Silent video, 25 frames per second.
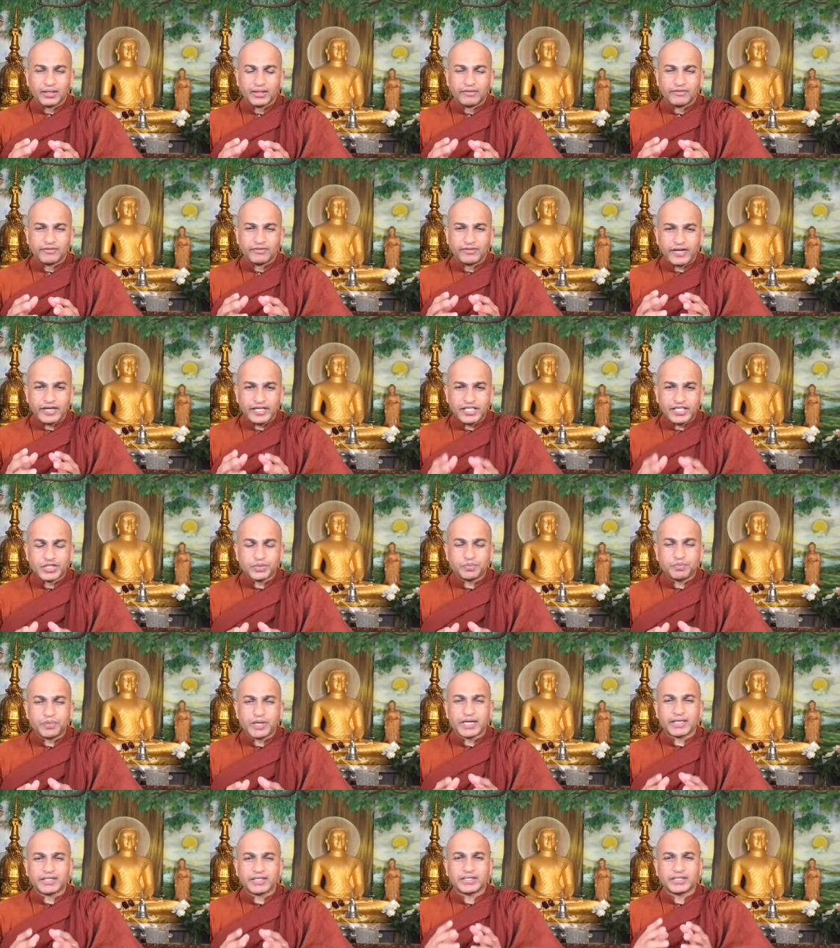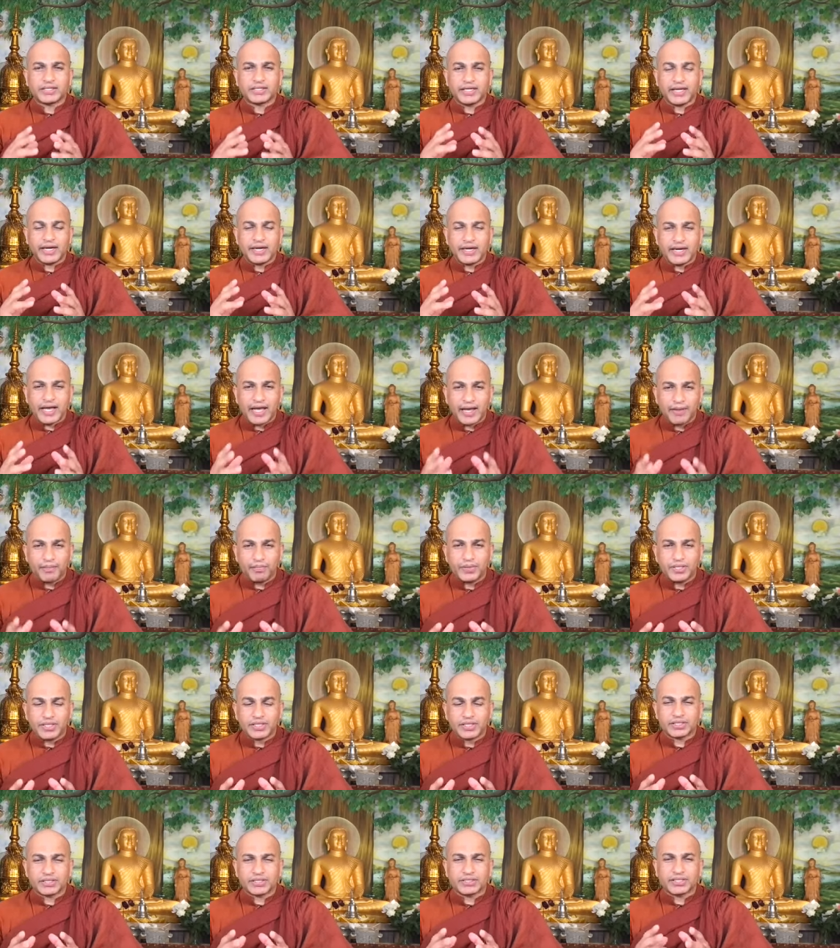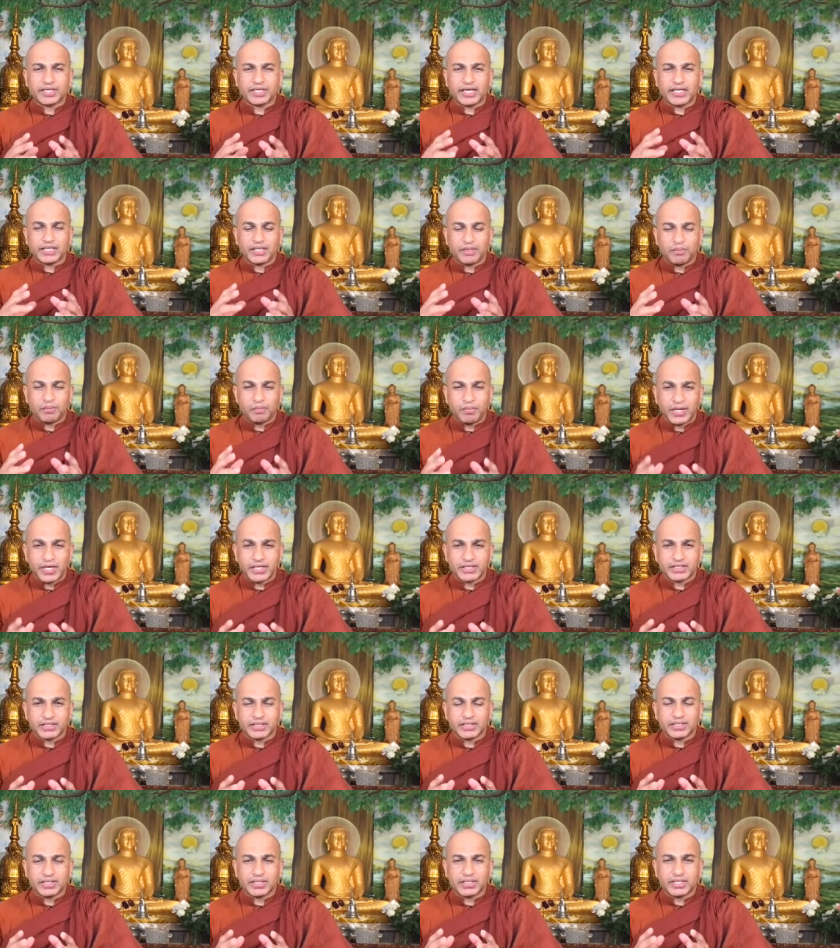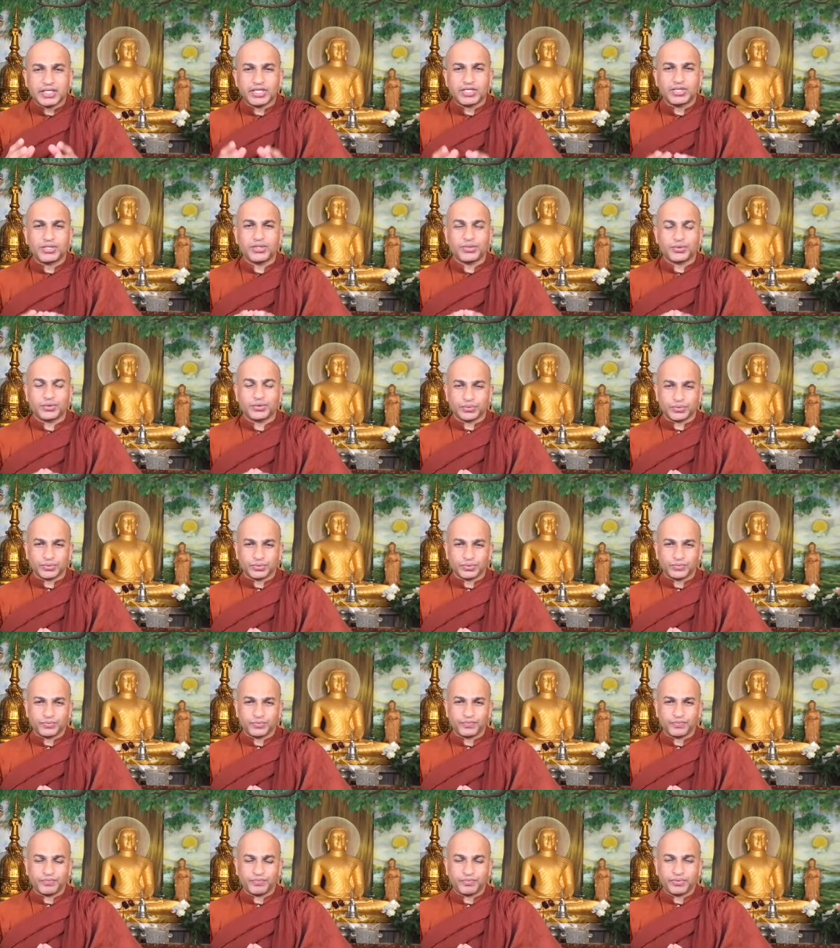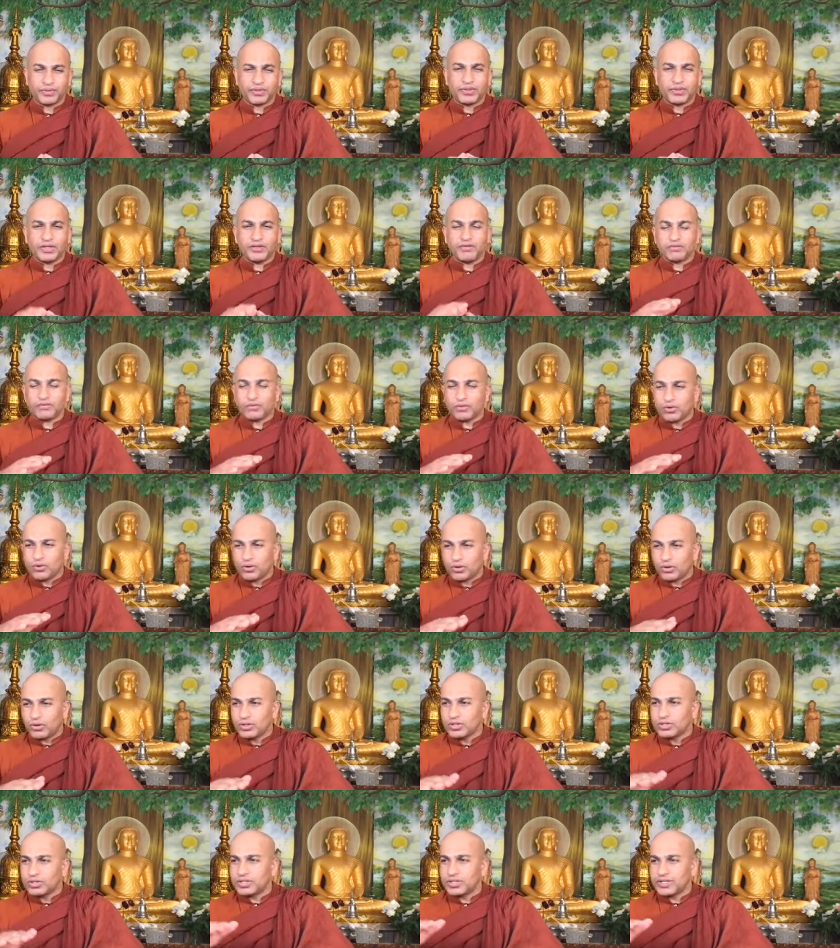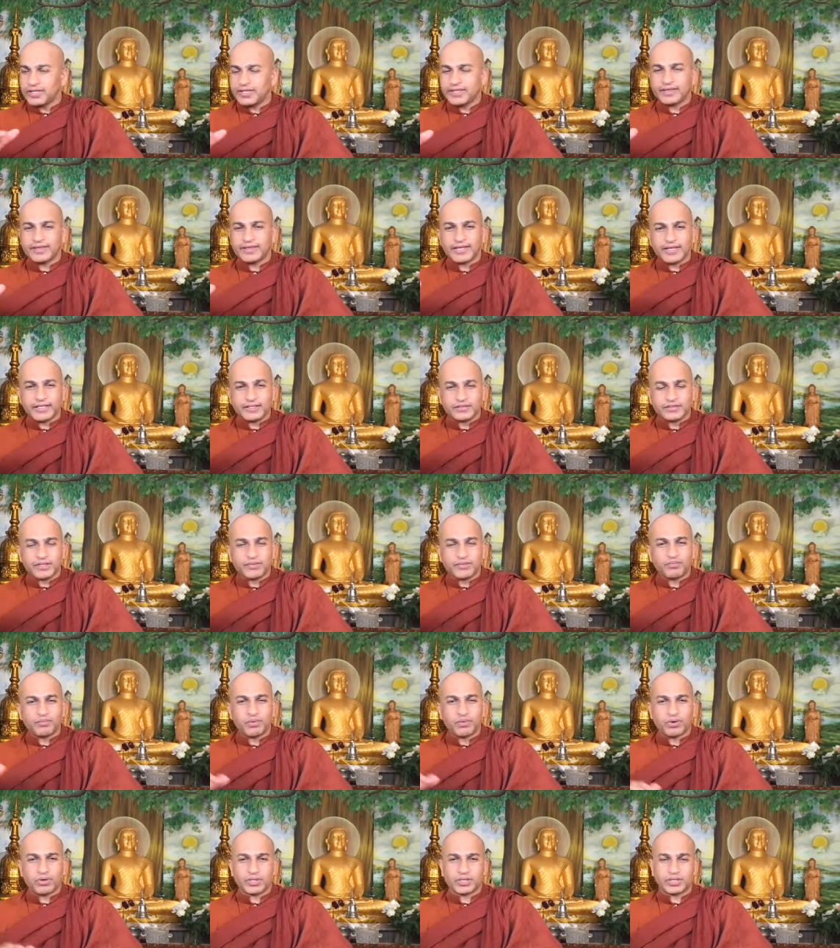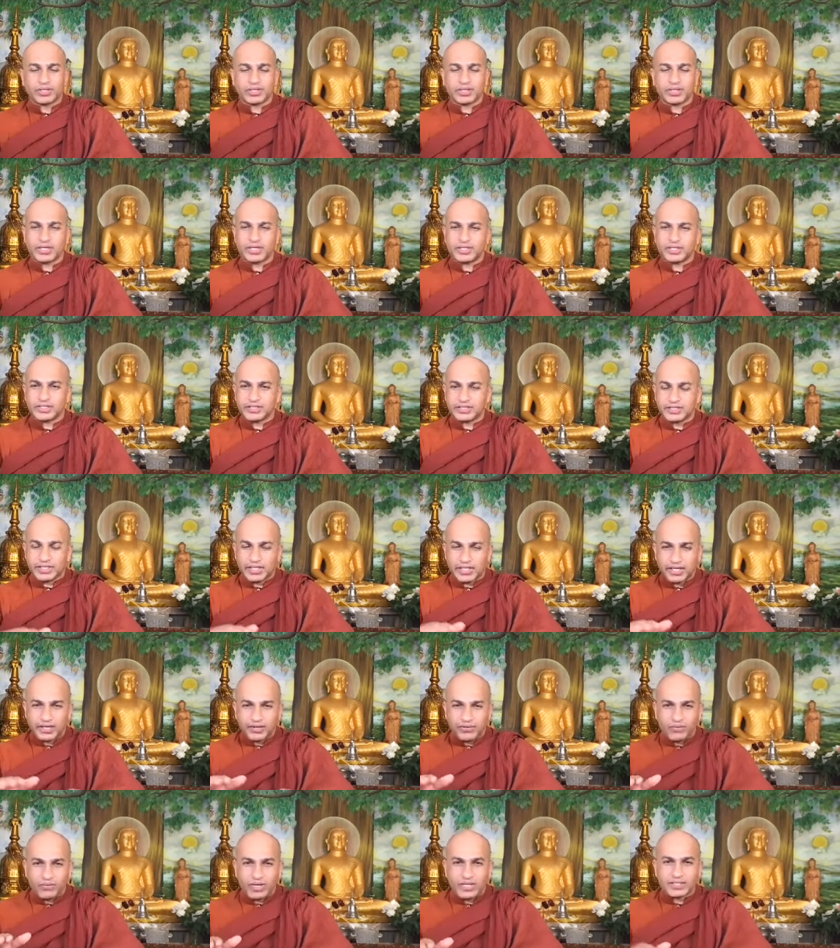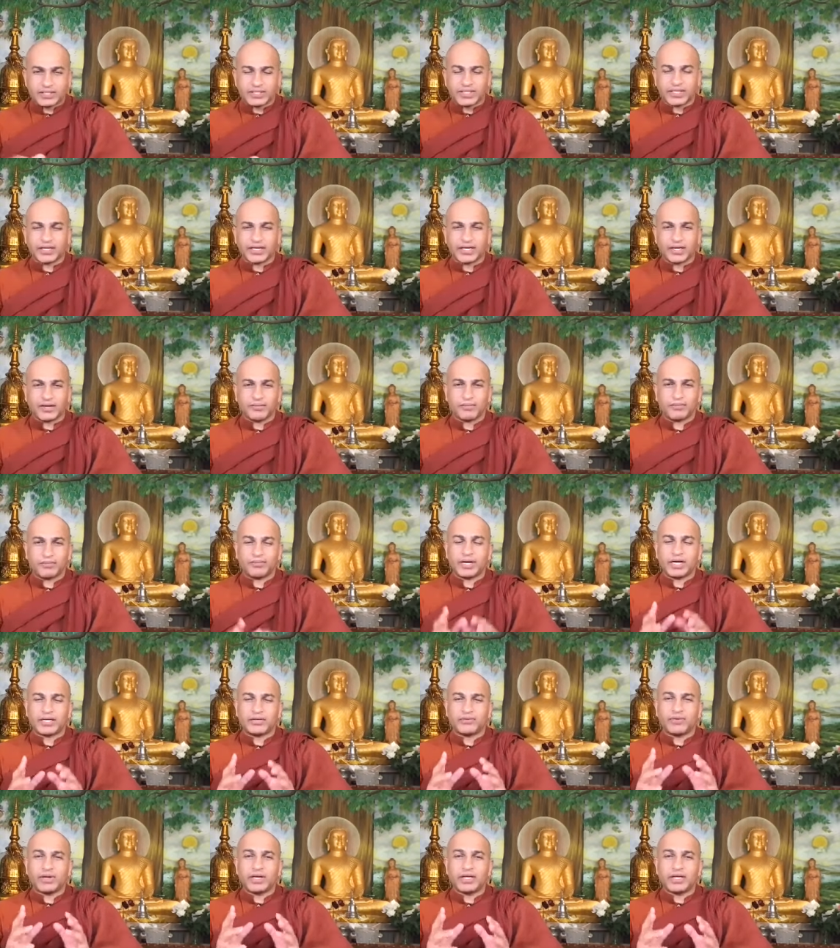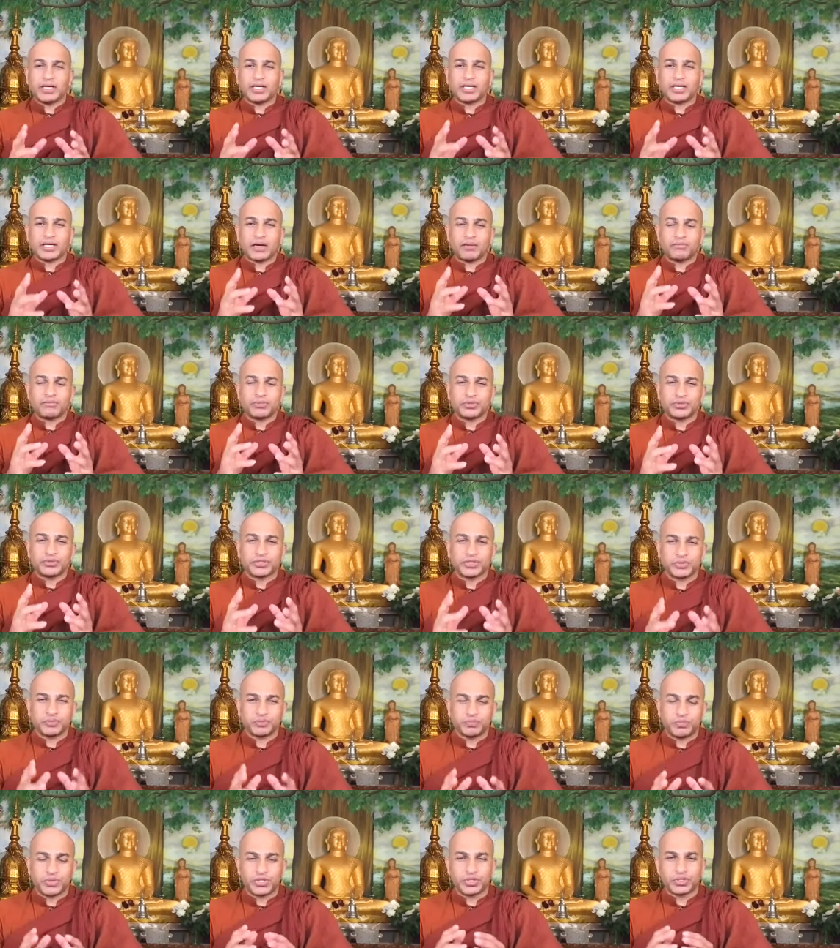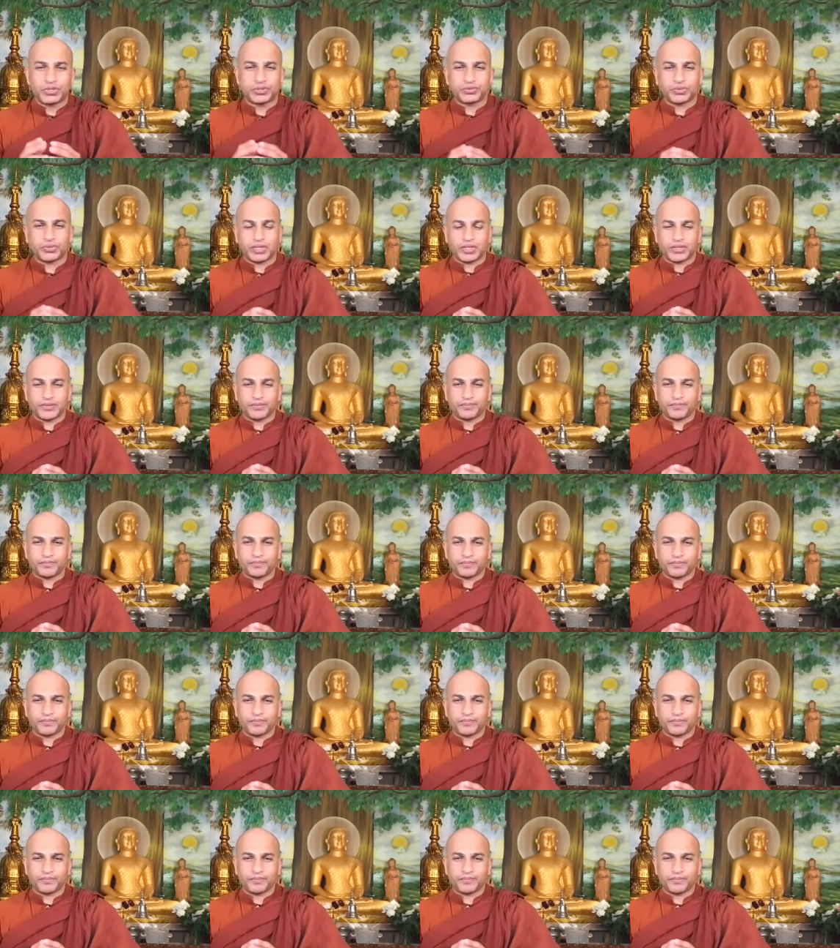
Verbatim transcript: satisfaction and happiness and the pleasure in you. This all three things important. It is conventional. But when it comes to spiritual,